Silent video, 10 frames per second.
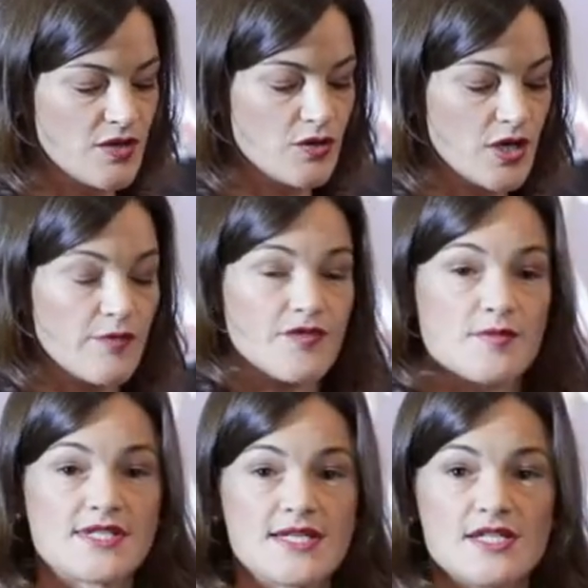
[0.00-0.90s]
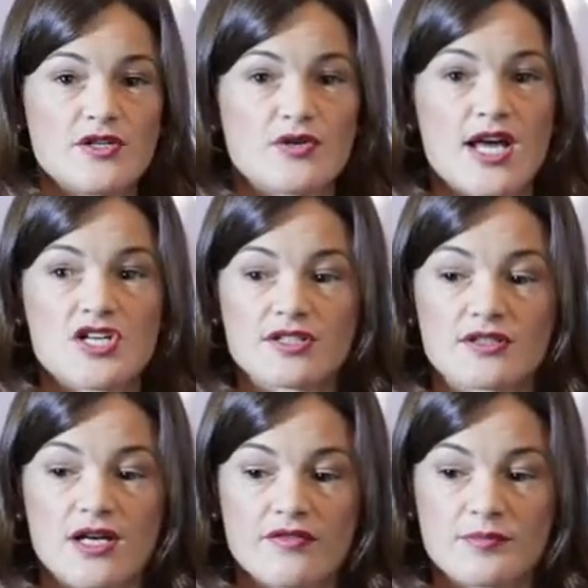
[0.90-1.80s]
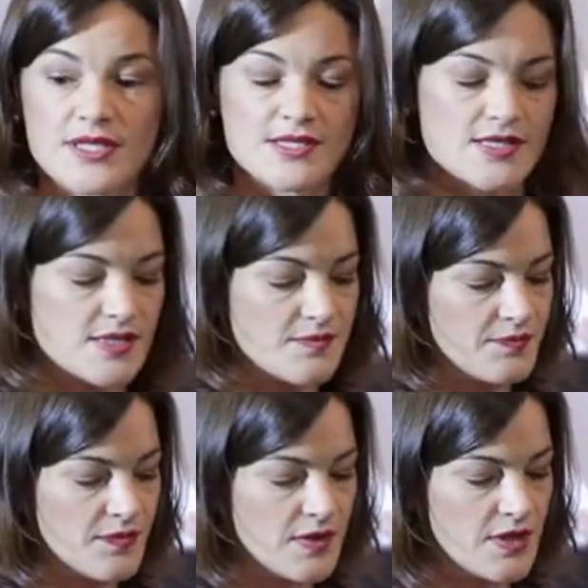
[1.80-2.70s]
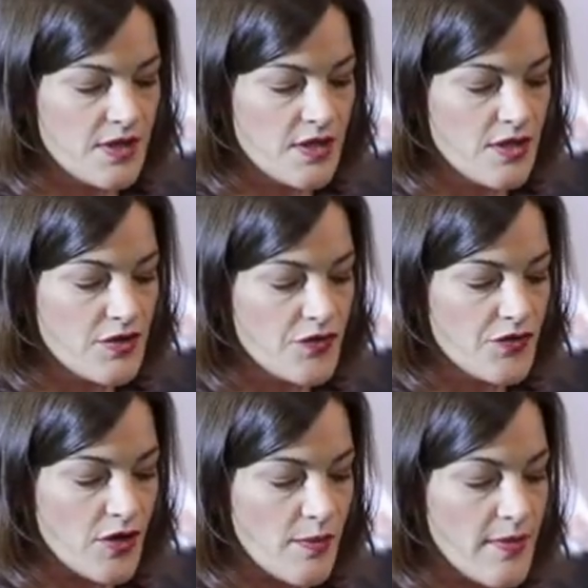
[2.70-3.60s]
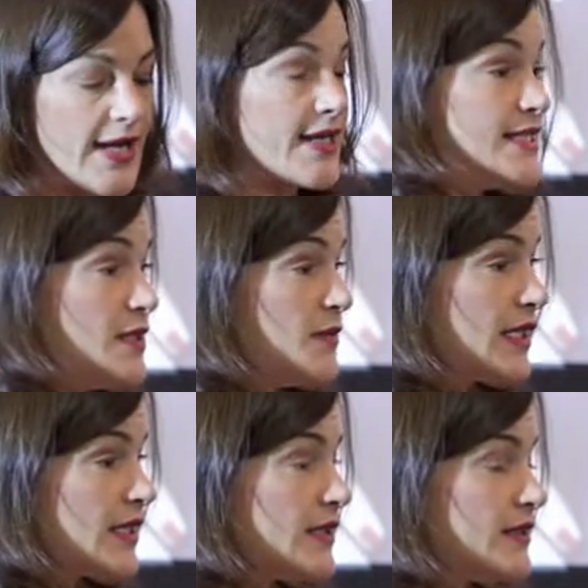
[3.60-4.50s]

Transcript: You come from city or national governments, from academia,